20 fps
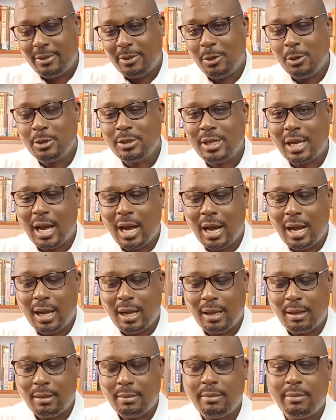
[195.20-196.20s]
Those
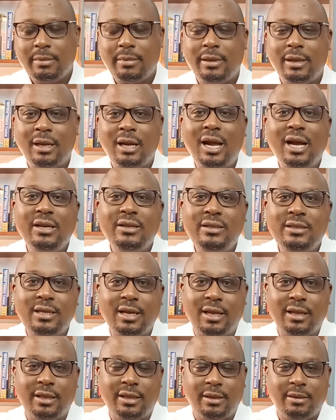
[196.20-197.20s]
are
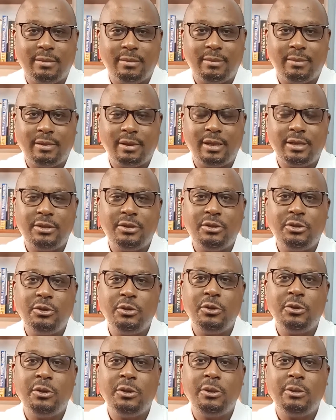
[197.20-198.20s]
lifestyle that
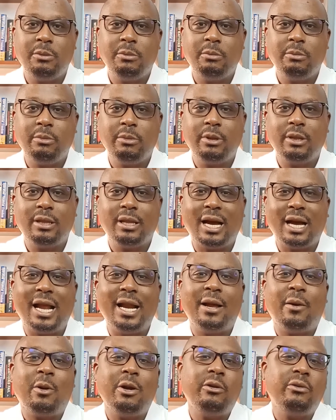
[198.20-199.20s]

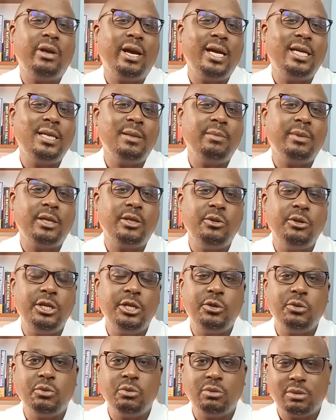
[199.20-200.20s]
one of the items that you
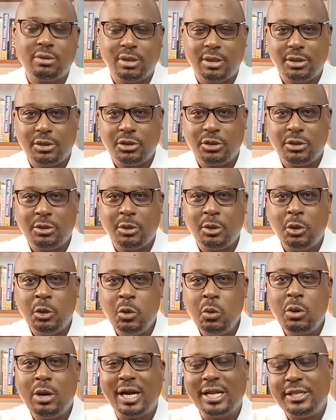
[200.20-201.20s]
need to
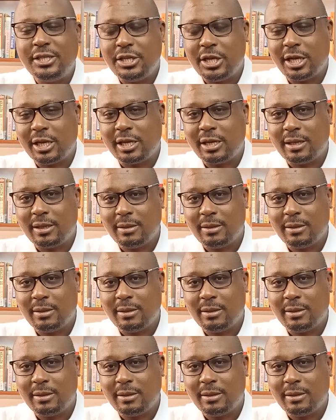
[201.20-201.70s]
look and check.